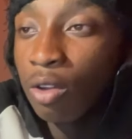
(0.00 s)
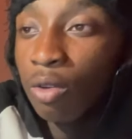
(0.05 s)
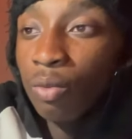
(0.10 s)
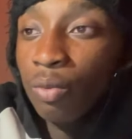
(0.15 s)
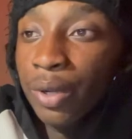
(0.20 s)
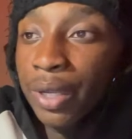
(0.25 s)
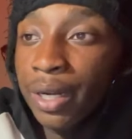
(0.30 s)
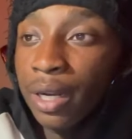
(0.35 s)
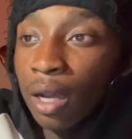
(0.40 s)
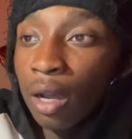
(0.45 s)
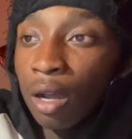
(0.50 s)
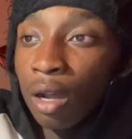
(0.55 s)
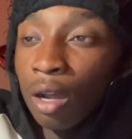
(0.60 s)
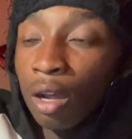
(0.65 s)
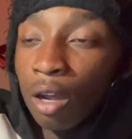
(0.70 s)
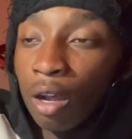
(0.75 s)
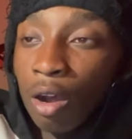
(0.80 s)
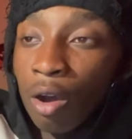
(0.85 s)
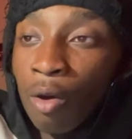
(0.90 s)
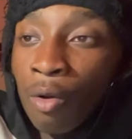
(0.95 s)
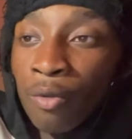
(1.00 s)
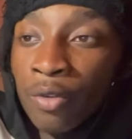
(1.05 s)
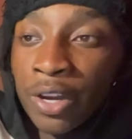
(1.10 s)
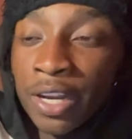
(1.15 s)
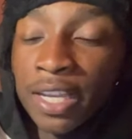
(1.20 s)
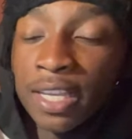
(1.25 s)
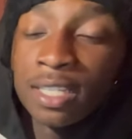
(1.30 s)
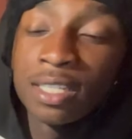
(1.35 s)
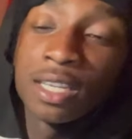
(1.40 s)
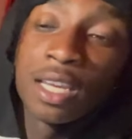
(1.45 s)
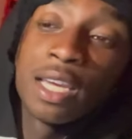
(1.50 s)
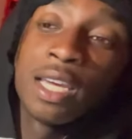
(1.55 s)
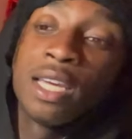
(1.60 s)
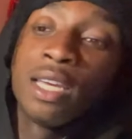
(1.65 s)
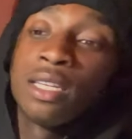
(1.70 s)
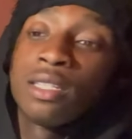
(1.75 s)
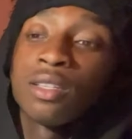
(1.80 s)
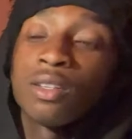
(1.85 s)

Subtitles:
with the red shades.